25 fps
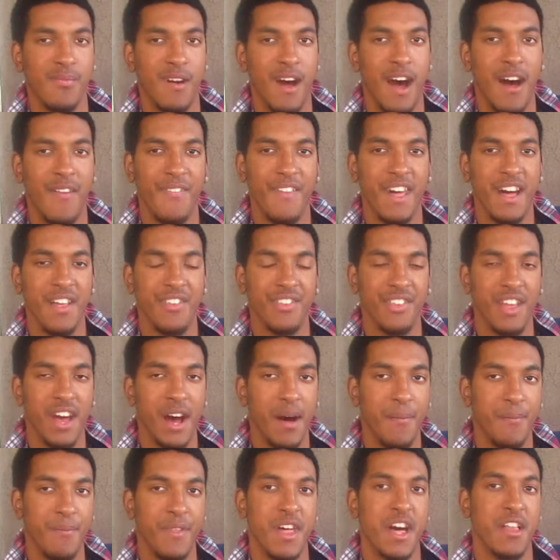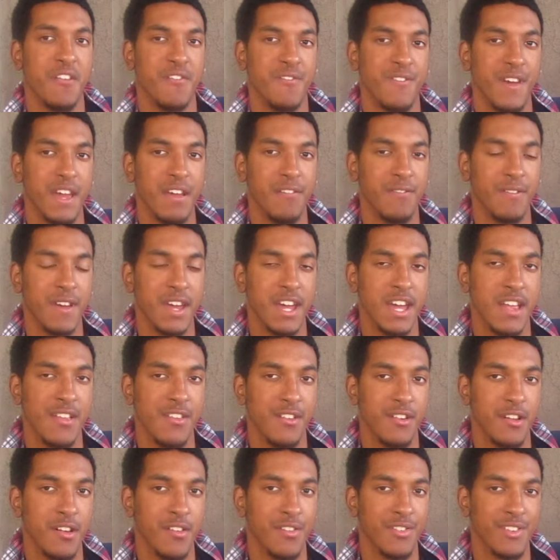I'm not a fake fan.
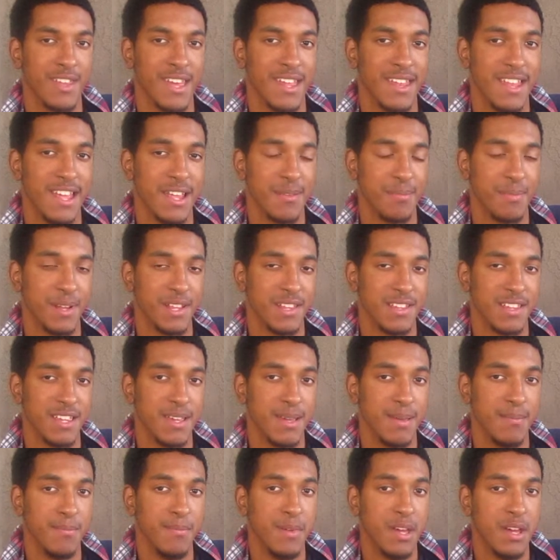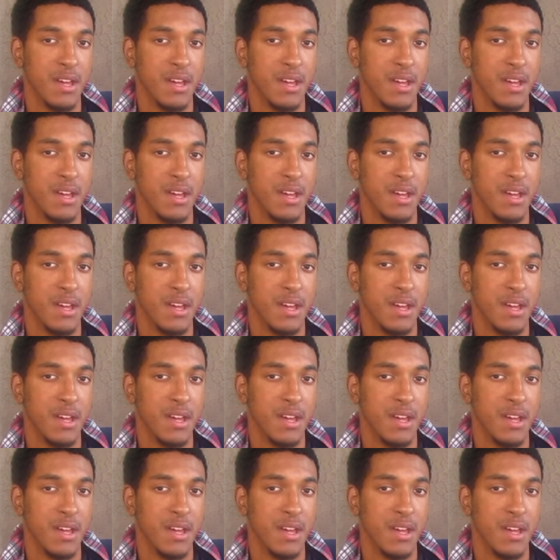You know what I'm saying? That's my team.